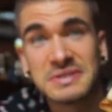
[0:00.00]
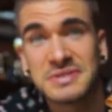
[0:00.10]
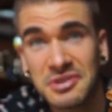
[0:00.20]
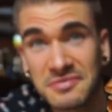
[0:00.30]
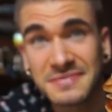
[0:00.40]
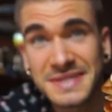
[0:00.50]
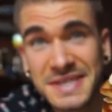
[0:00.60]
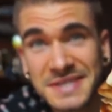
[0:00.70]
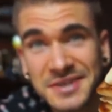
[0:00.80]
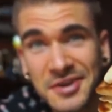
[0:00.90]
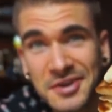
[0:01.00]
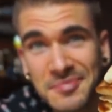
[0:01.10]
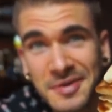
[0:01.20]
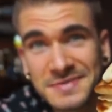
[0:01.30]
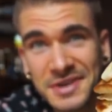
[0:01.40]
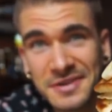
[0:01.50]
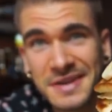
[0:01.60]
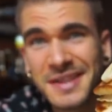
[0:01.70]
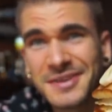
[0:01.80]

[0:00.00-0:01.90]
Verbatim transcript: So let's get started here momentarily.